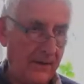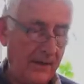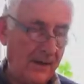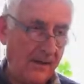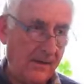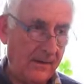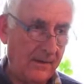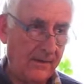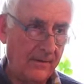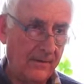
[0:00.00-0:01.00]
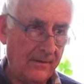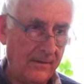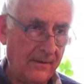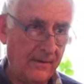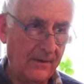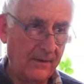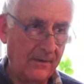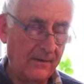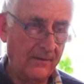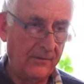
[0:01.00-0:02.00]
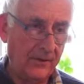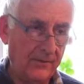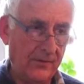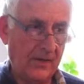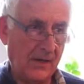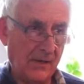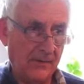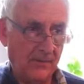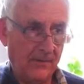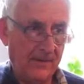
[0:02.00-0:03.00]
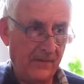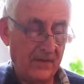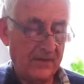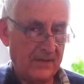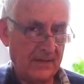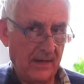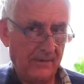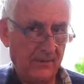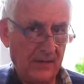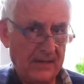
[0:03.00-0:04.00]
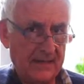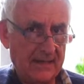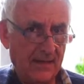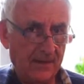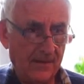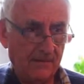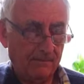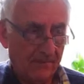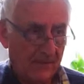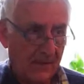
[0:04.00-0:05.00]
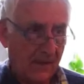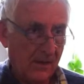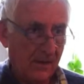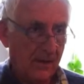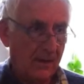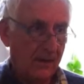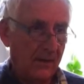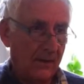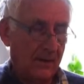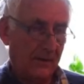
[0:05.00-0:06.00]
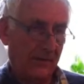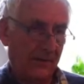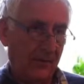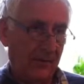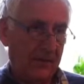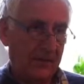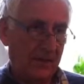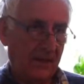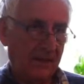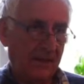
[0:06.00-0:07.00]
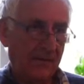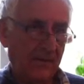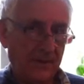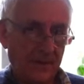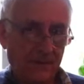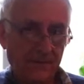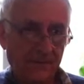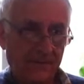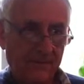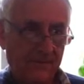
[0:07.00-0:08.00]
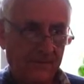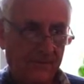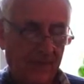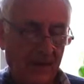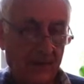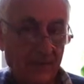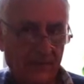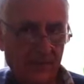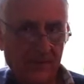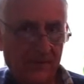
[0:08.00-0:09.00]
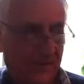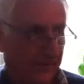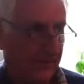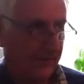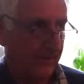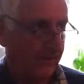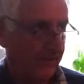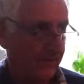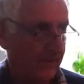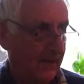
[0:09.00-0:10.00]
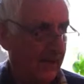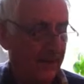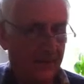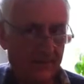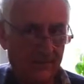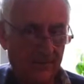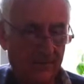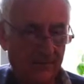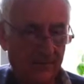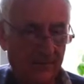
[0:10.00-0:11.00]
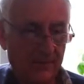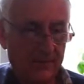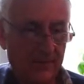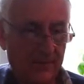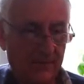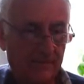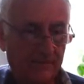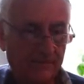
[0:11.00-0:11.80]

the Charles Street Carnival being very successful in the summer, so we decided we'd have a Christmas festival in Grassroots Coffee Bar.